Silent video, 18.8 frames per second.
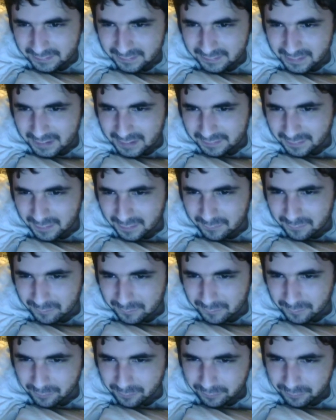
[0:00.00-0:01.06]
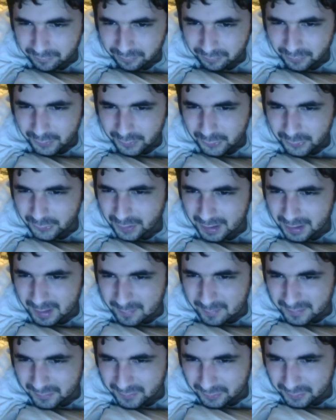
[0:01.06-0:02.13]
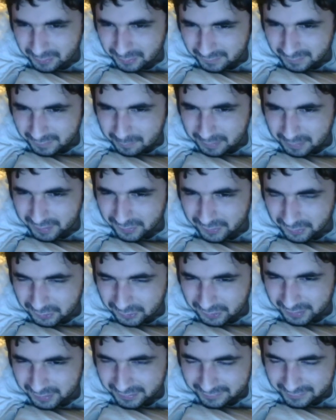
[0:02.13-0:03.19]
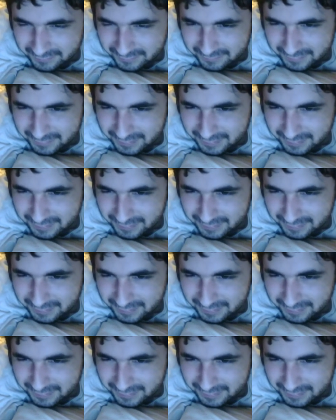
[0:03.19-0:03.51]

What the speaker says: Not the first time, Twilight panted, shaking her